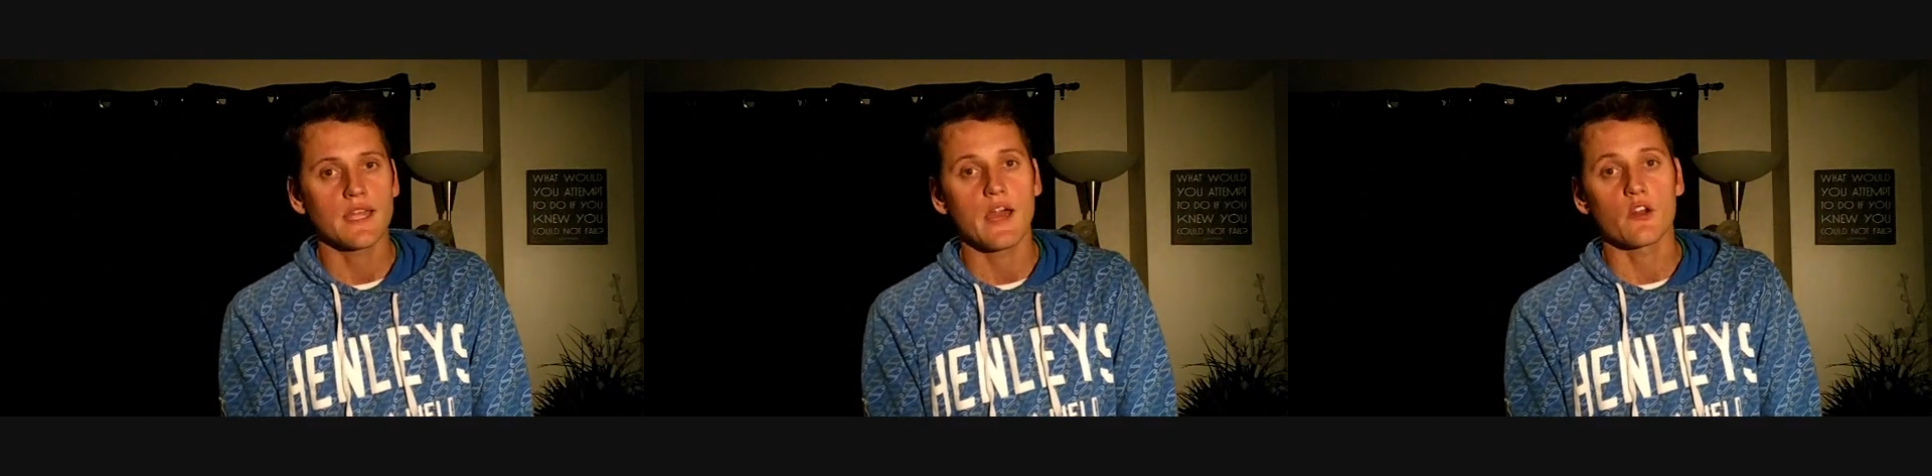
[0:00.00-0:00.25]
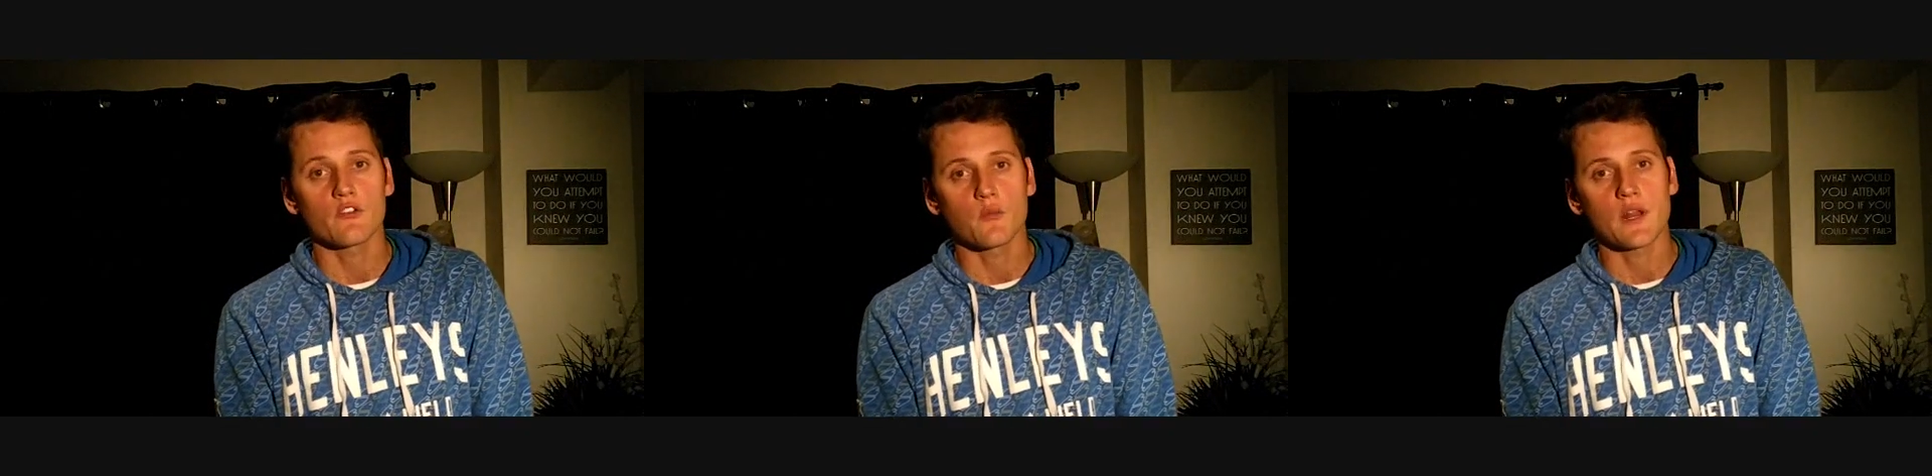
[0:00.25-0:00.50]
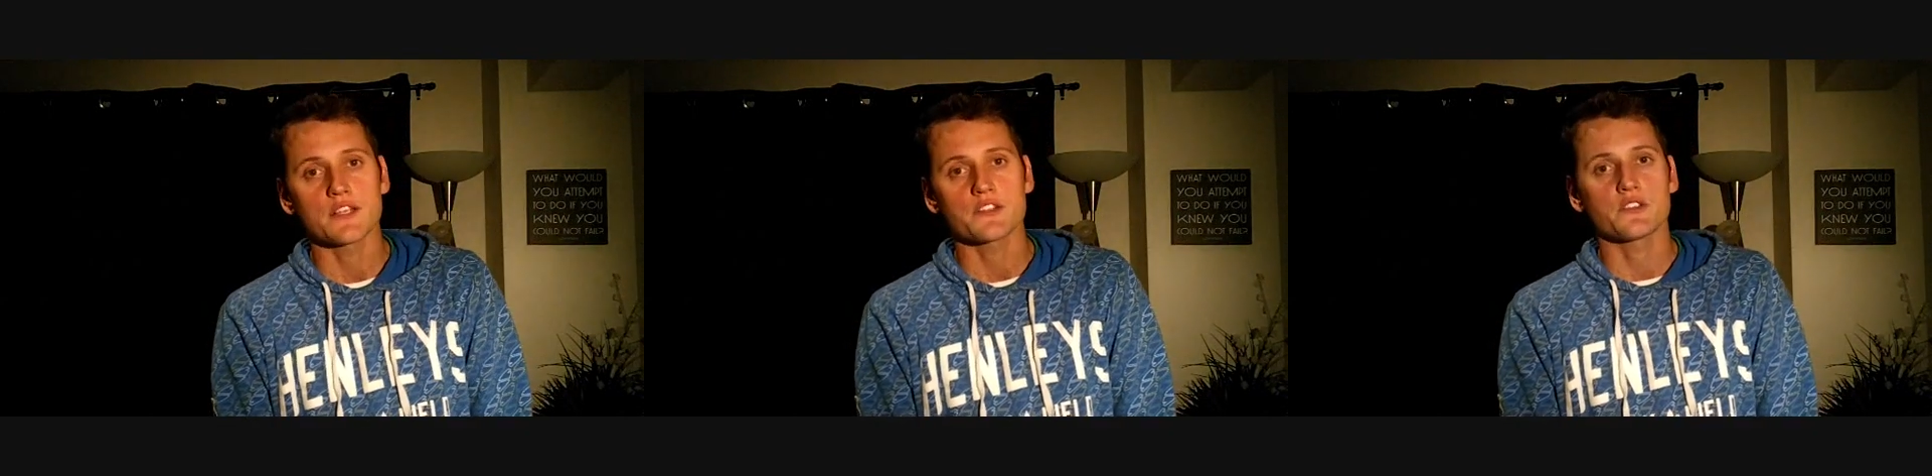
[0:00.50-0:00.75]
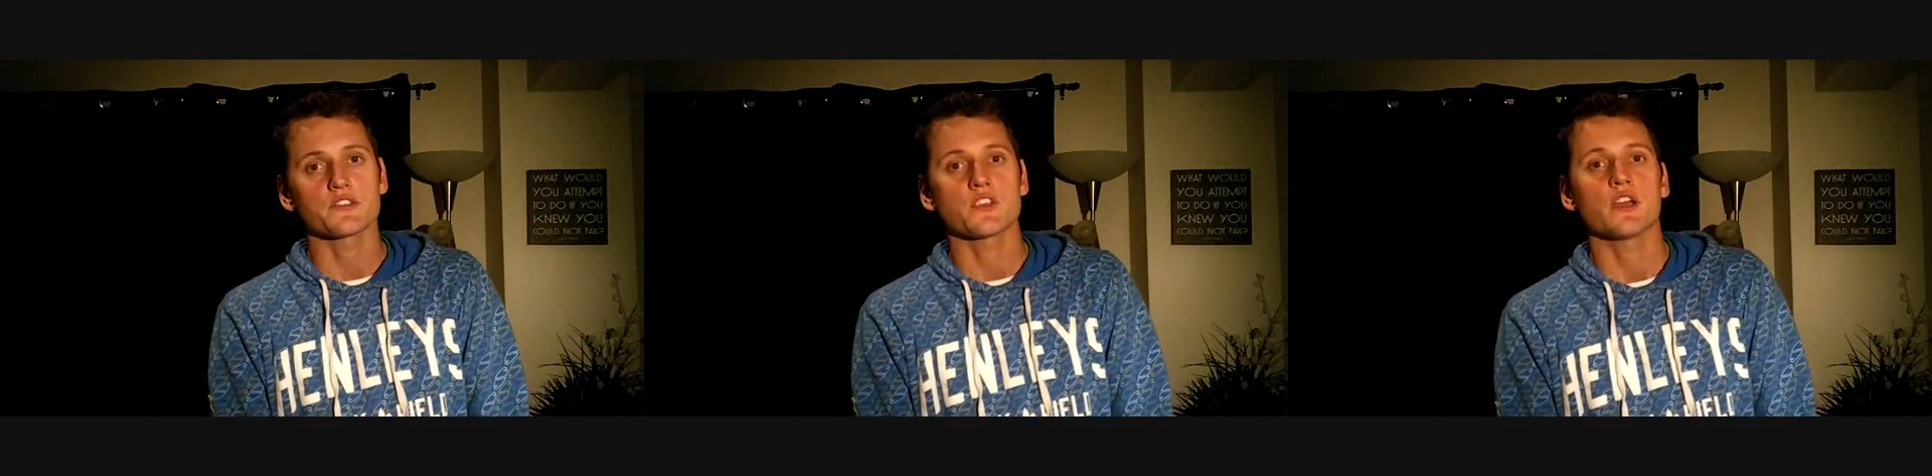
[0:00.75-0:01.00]
how to replace
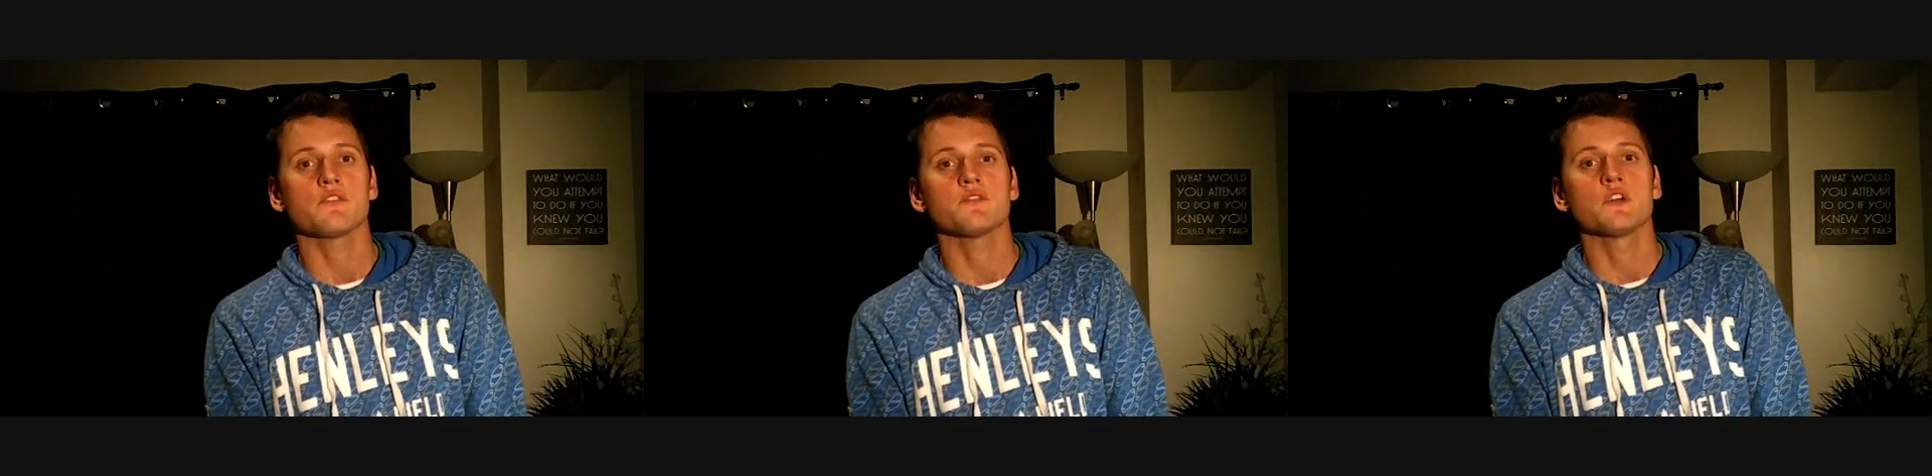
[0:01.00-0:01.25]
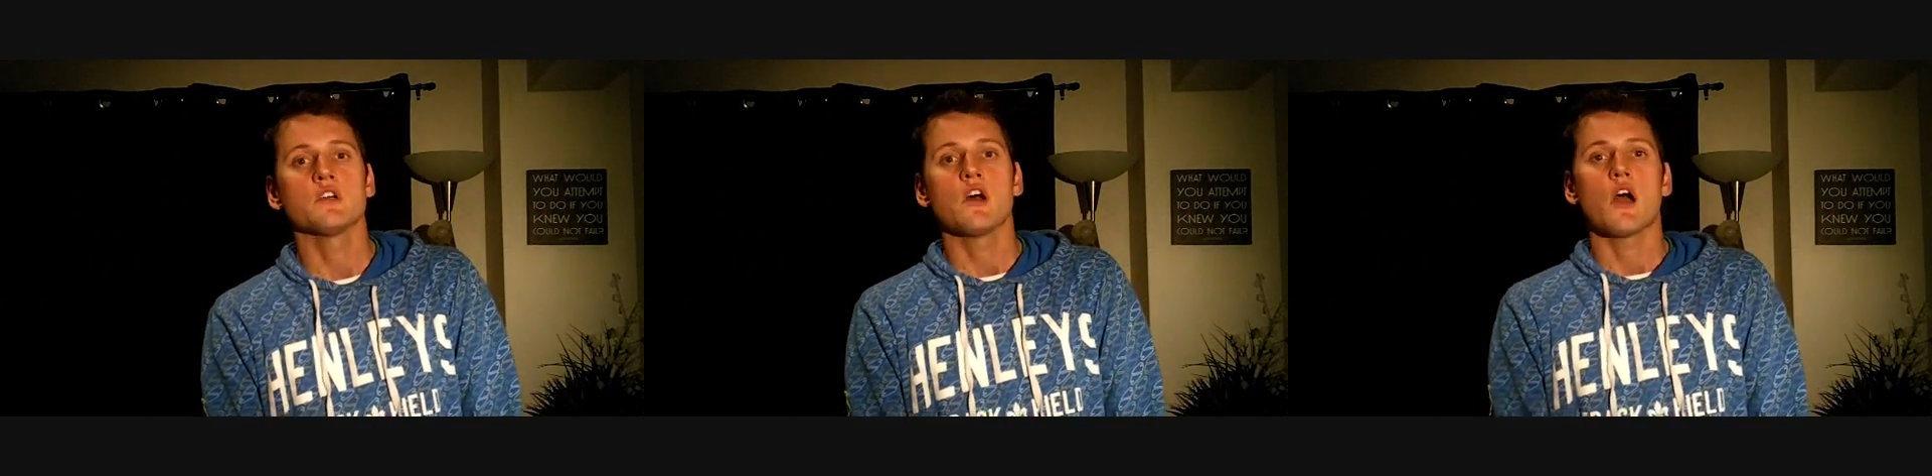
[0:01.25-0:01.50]
it yourself.